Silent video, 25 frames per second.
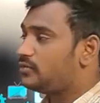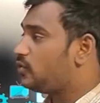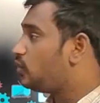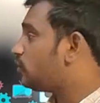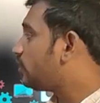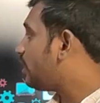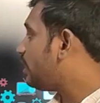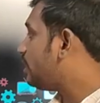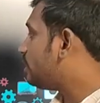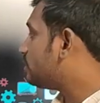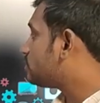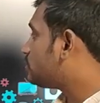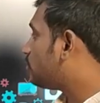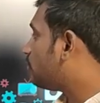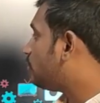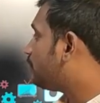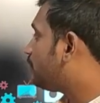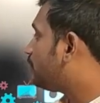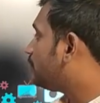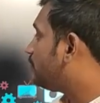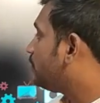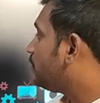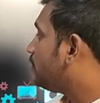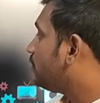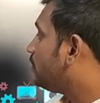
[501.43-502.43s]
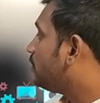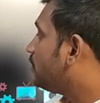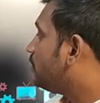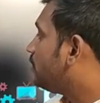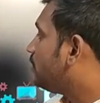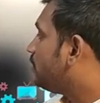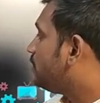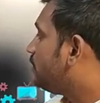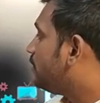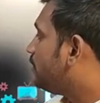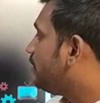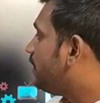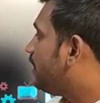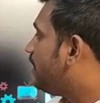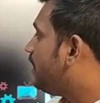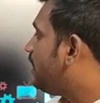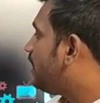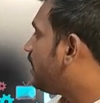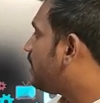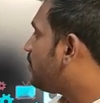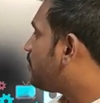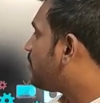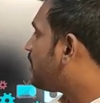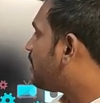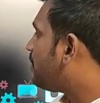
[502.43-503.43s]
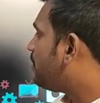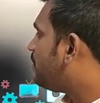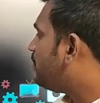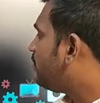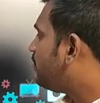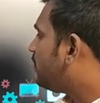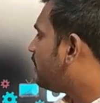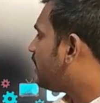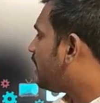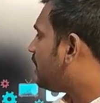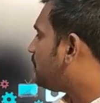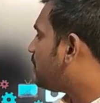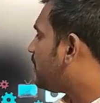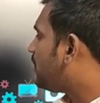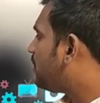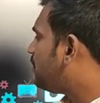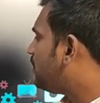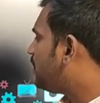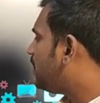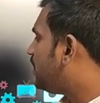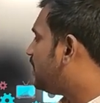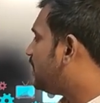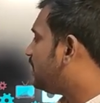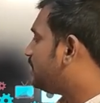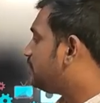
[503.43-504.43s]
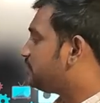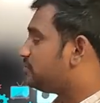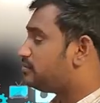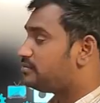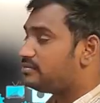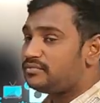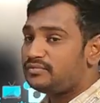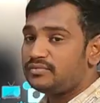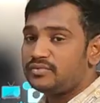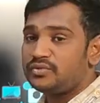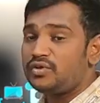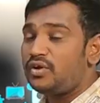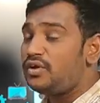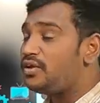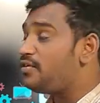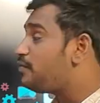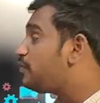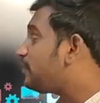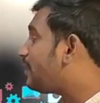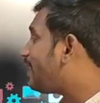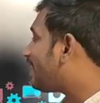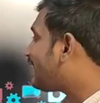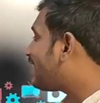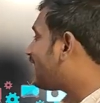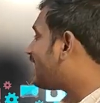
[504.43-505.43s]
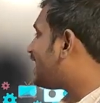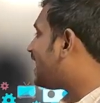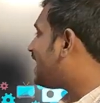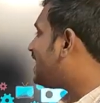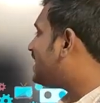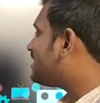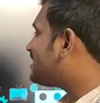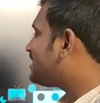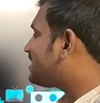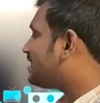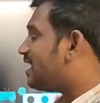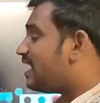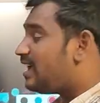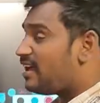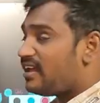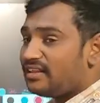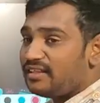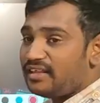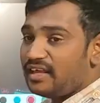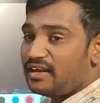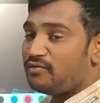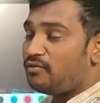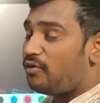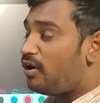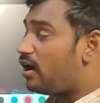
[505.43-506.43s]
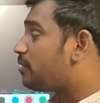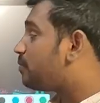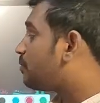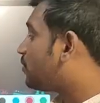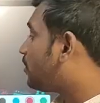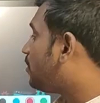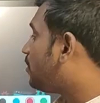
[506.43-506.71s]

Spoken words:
Okay, so DD, MM, DD. So if you analyze then what